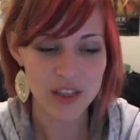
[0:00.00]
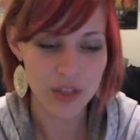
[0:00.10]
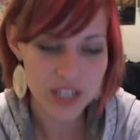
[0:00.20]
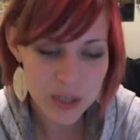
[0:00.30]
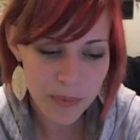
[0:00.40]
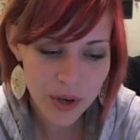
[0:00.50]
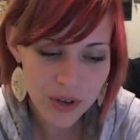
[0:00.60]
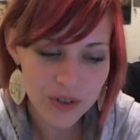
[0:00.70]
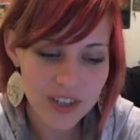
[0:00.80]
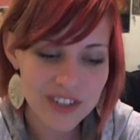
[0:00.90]
the
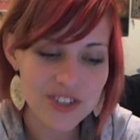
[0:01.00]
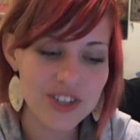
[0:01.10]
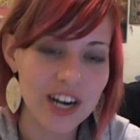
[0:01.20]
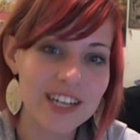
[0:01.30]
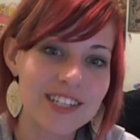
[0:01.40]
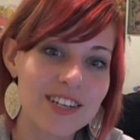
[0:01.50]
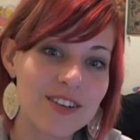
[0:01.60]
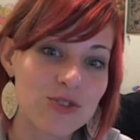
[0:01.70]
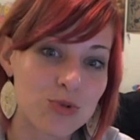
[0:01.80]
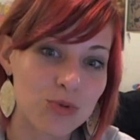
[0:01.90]
spoon started
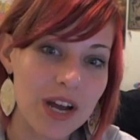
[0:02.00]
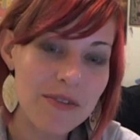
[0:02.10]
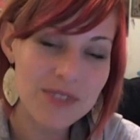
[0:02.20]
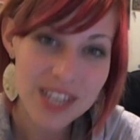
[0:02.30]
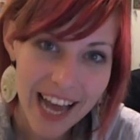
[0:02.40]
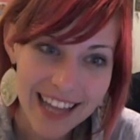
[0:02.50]
to drift